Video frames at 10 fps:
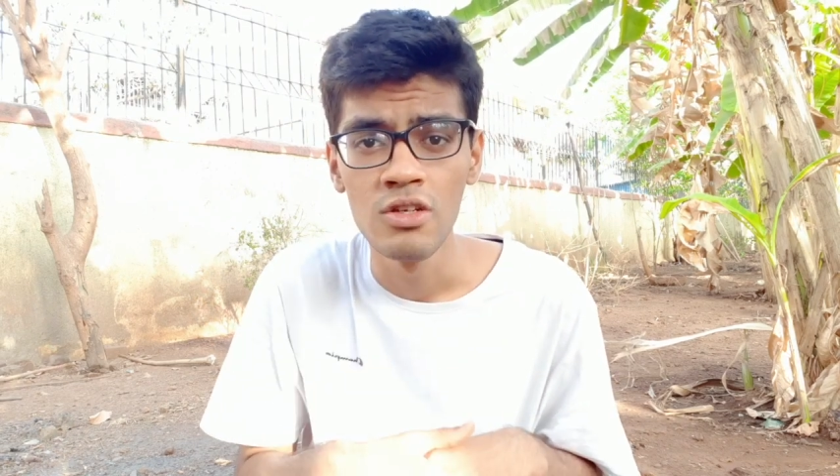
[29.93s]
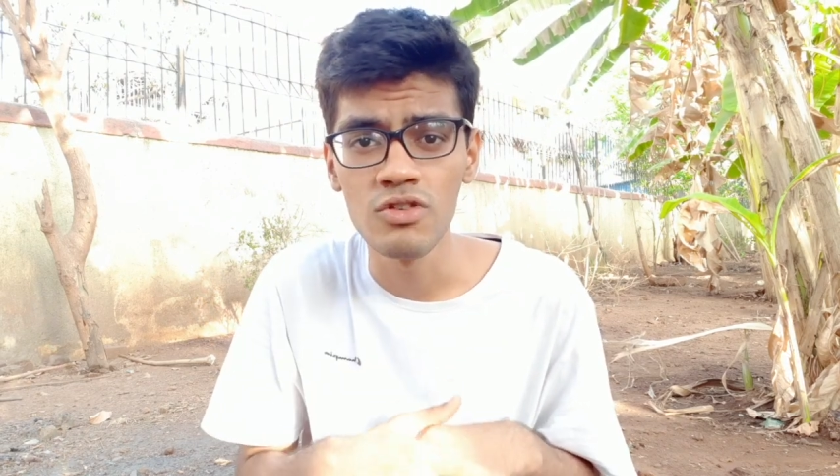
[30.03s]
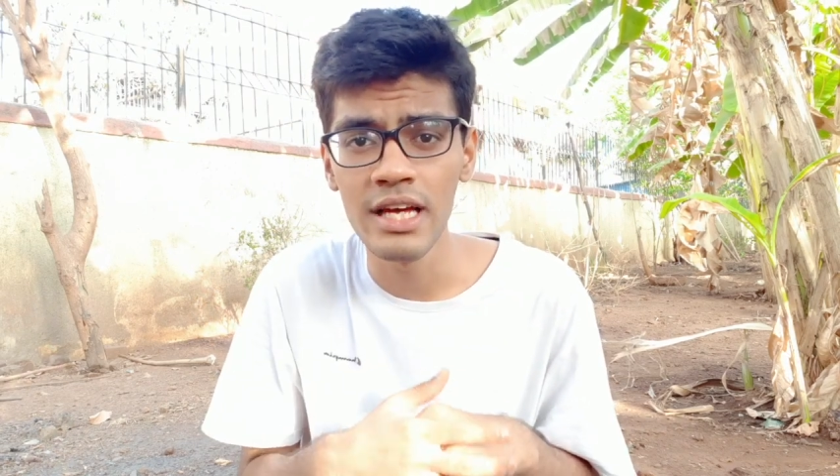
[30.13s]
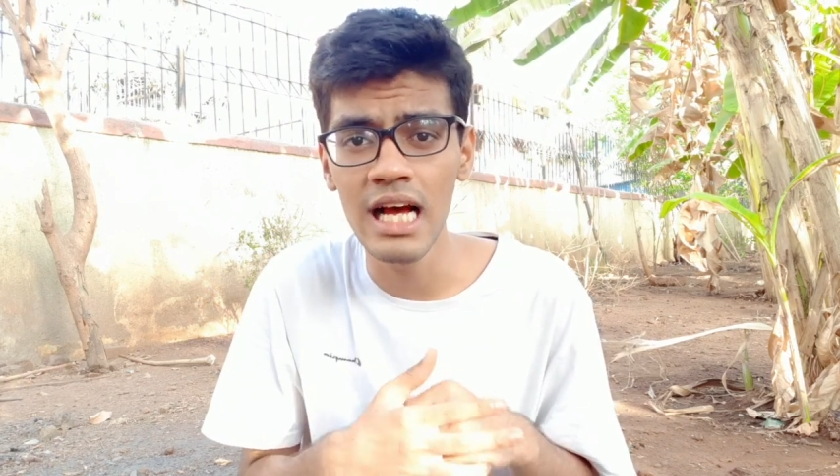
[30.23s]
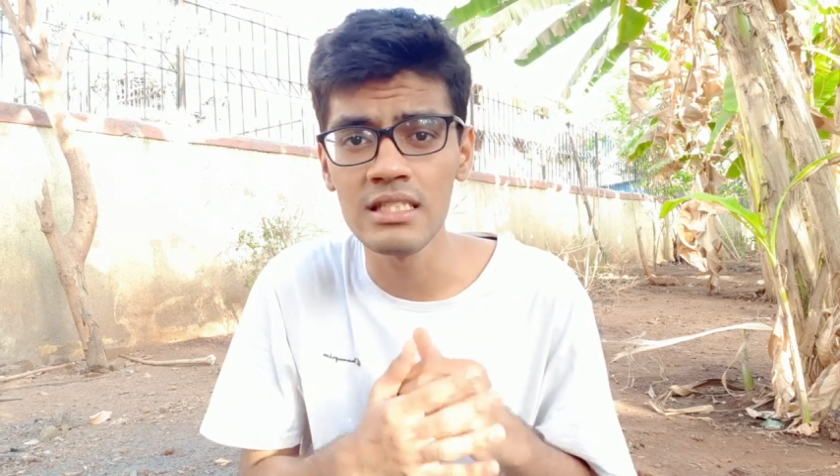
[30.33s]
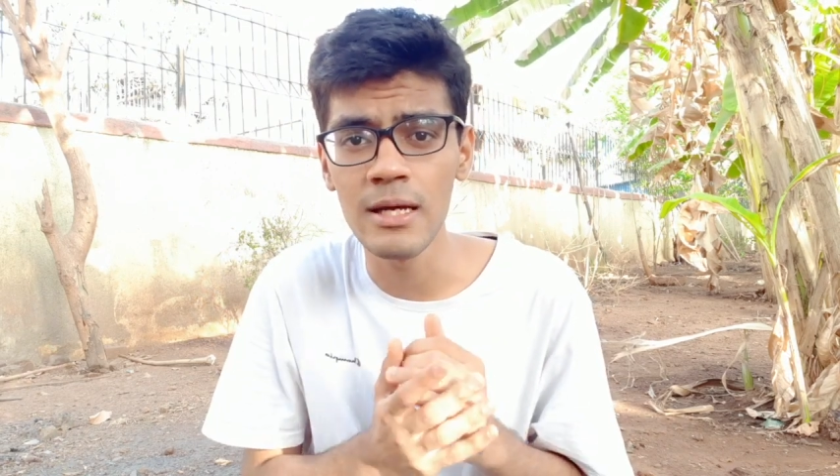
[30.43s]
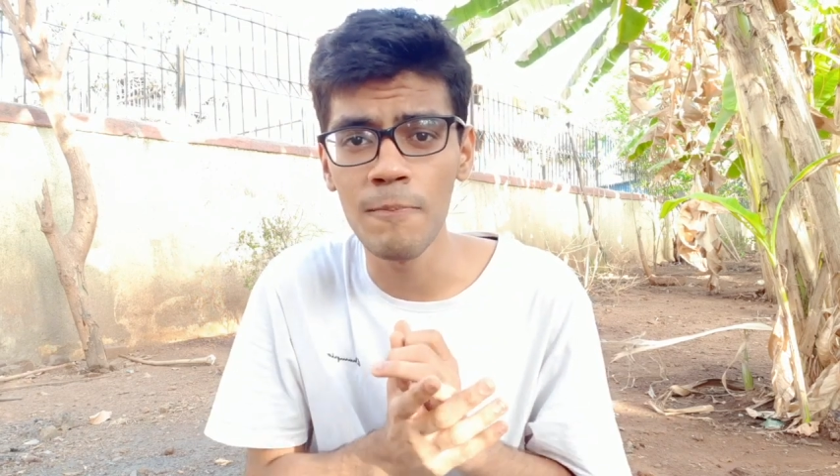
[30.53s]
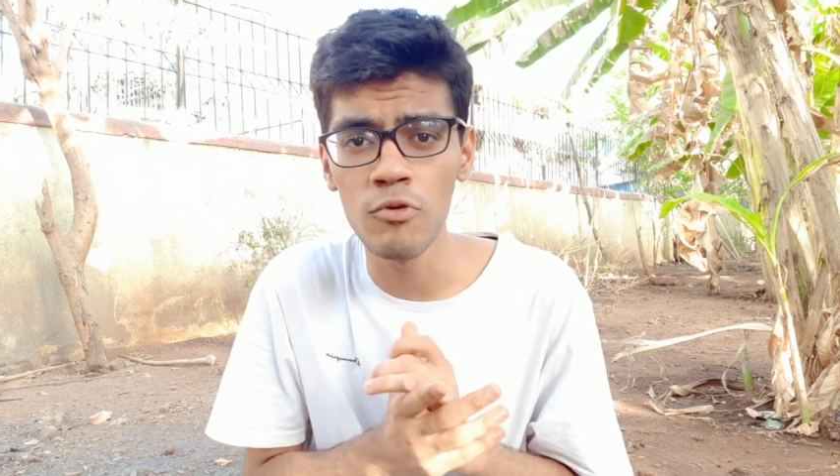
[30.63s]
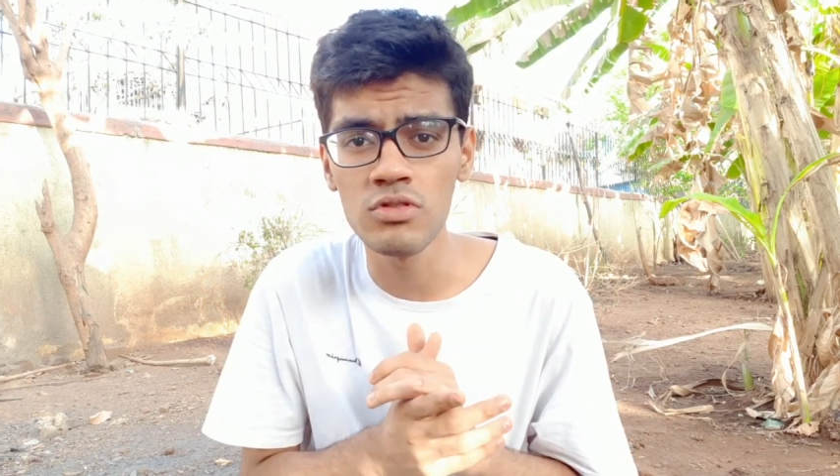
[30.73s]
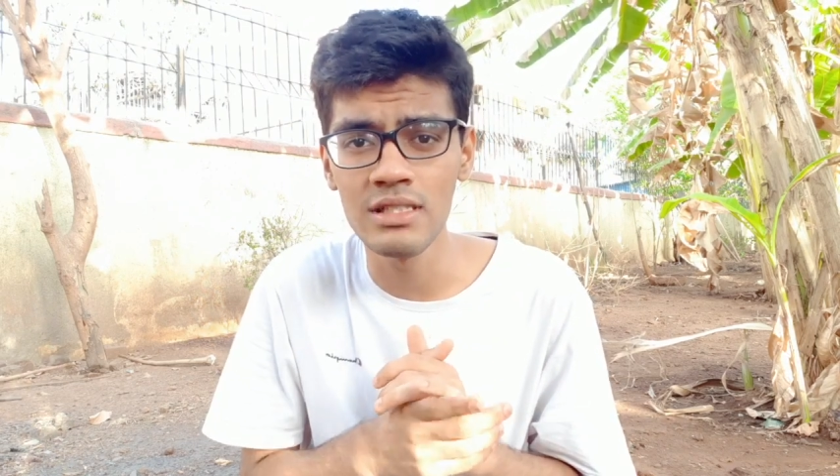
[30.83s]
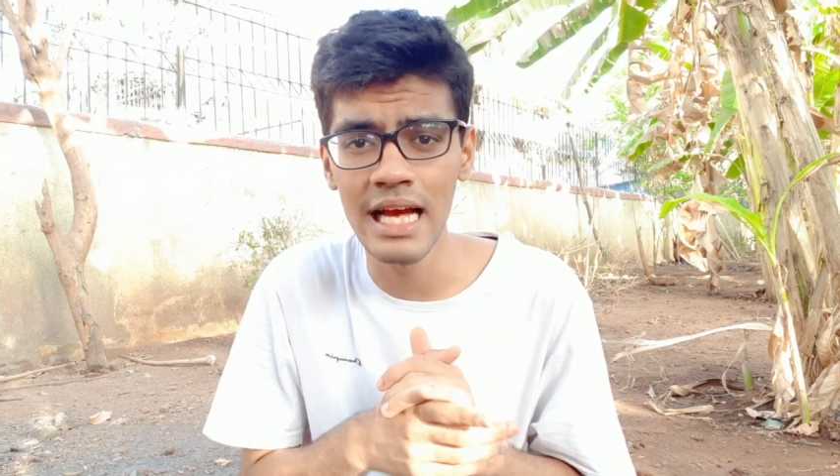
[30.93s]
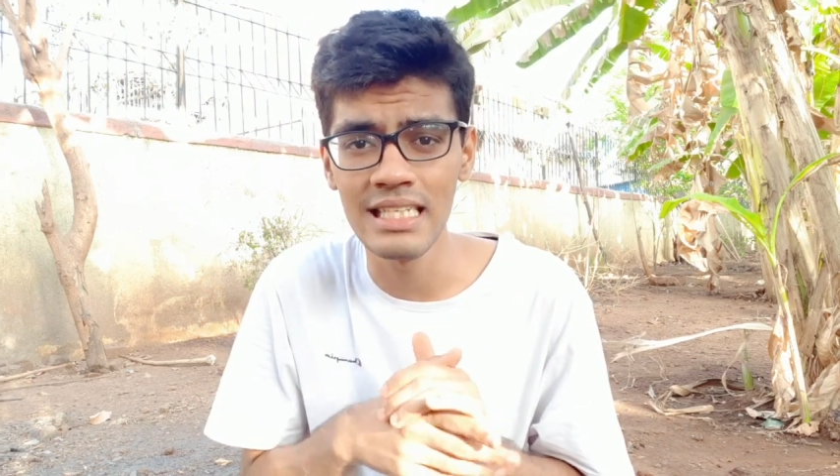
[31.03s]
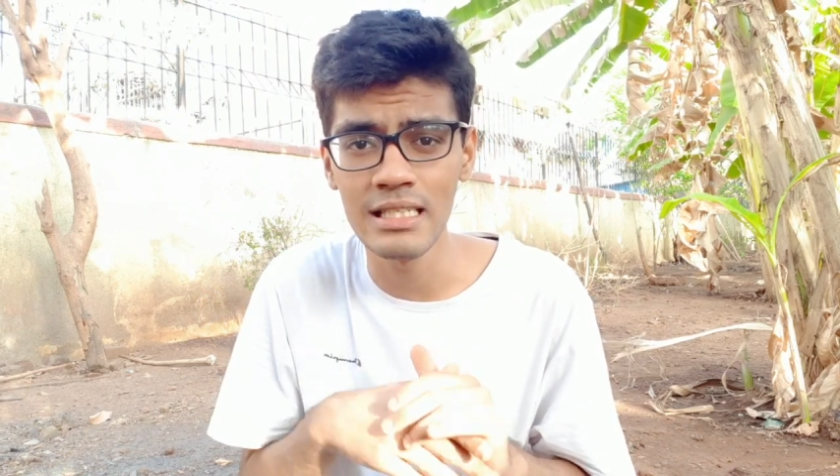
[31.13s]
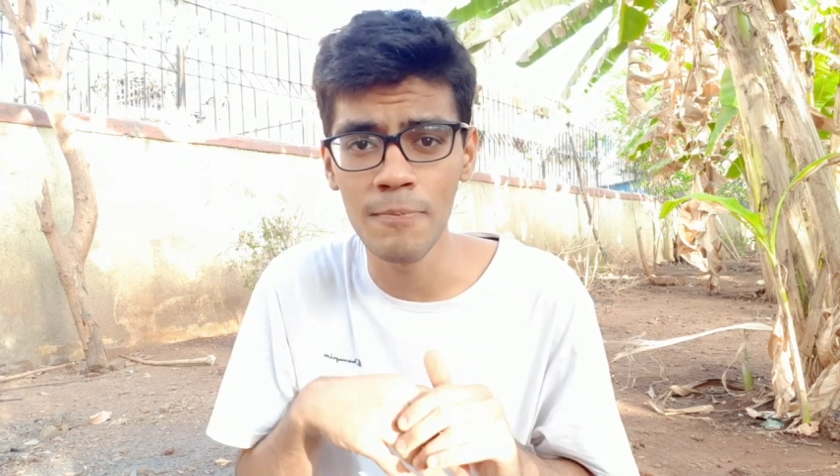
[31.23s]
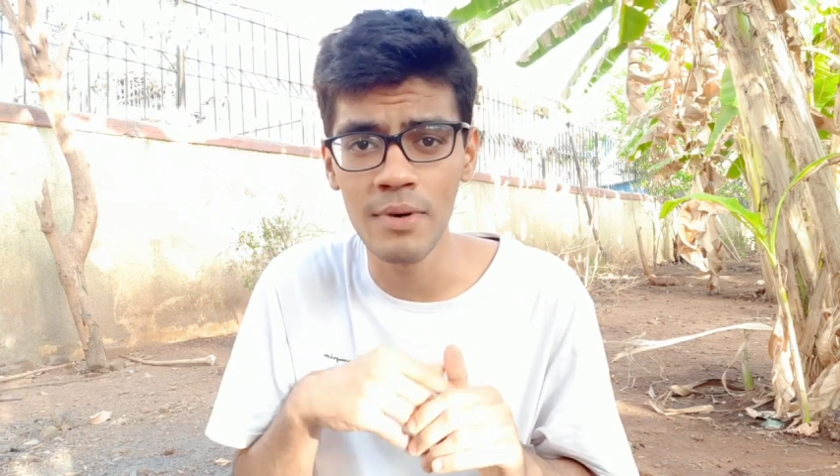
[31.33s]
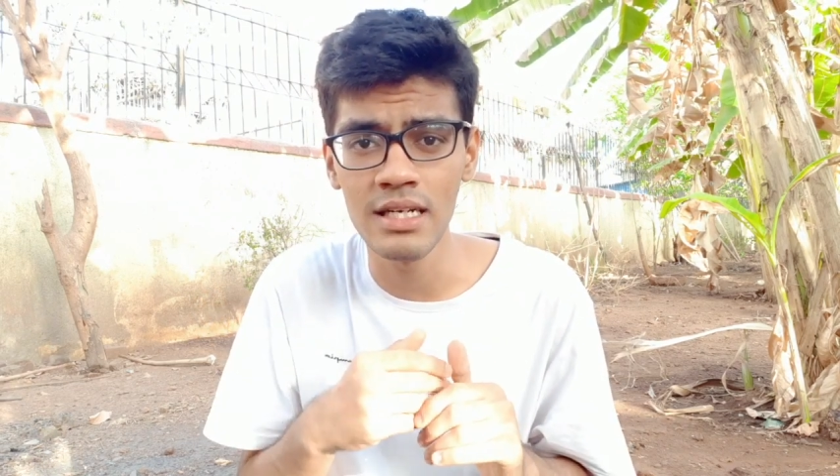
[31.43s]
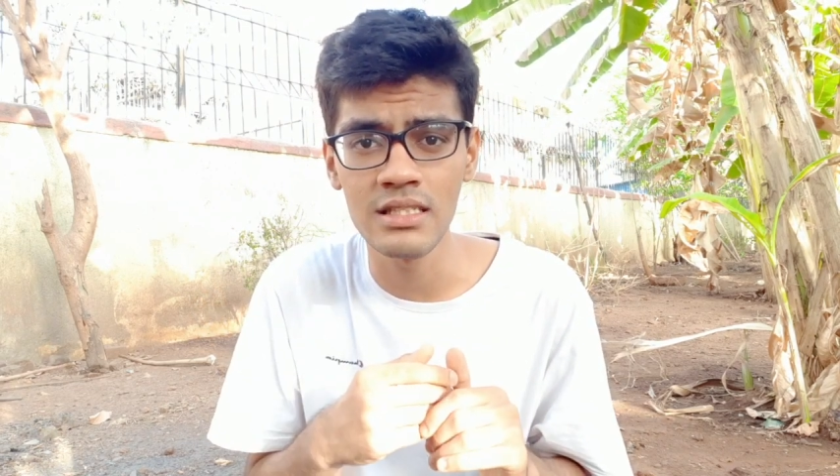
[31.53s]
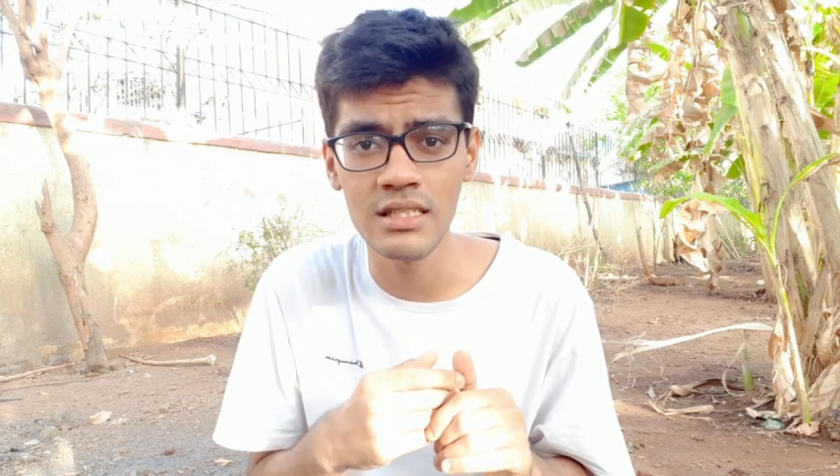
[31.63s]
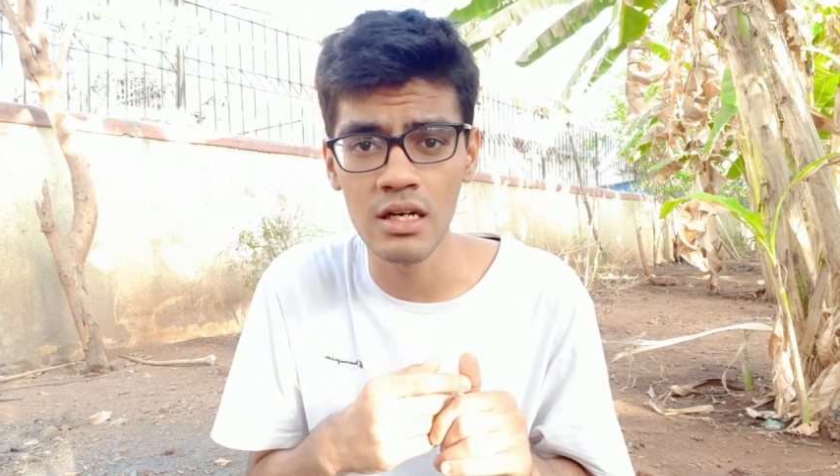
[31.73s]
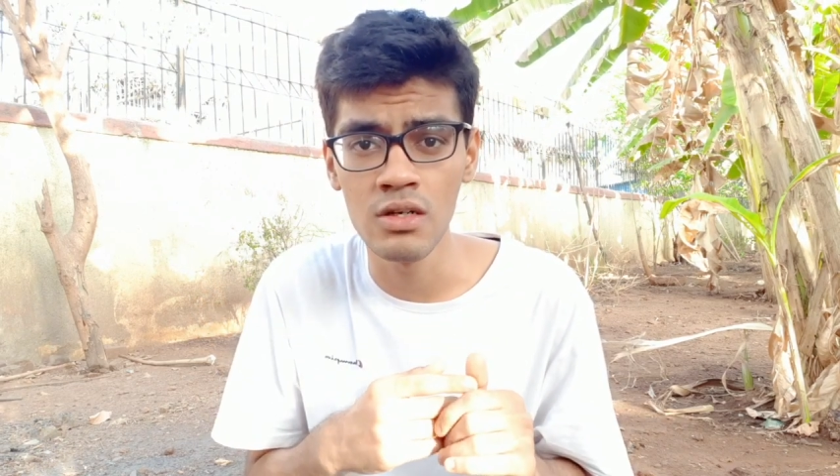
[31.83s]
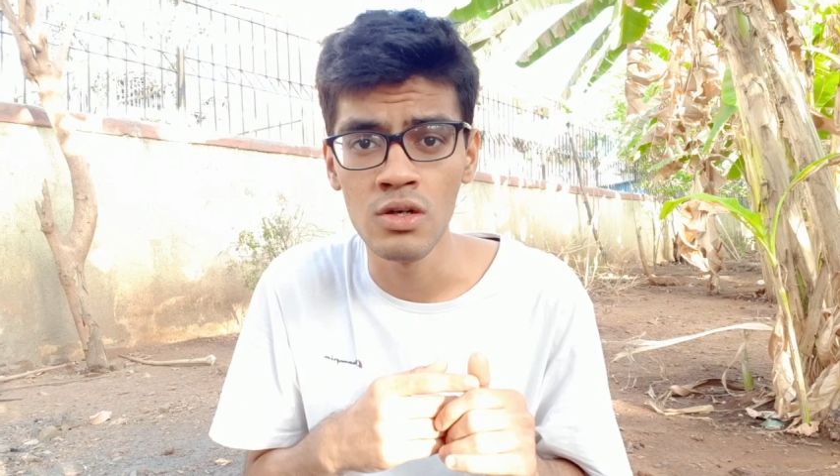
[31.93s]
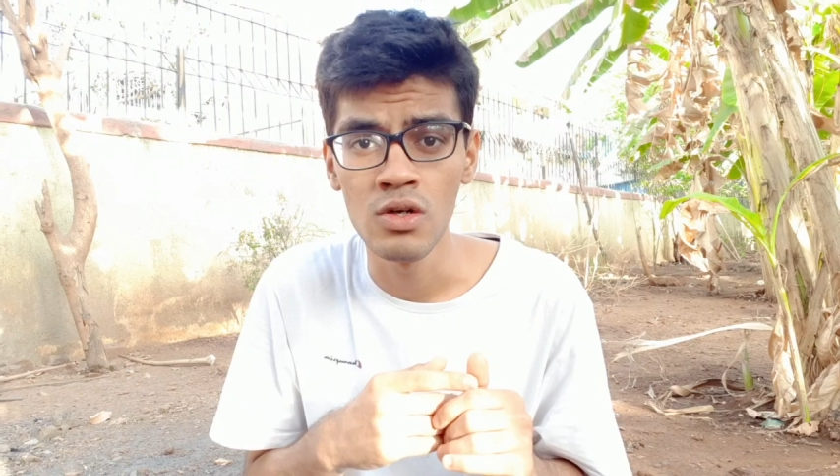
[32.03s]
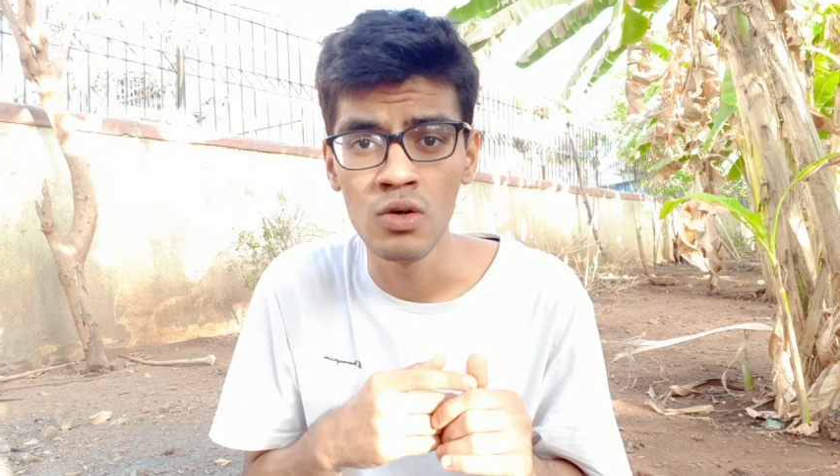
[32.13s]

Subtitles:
So yeah, suppose there is a person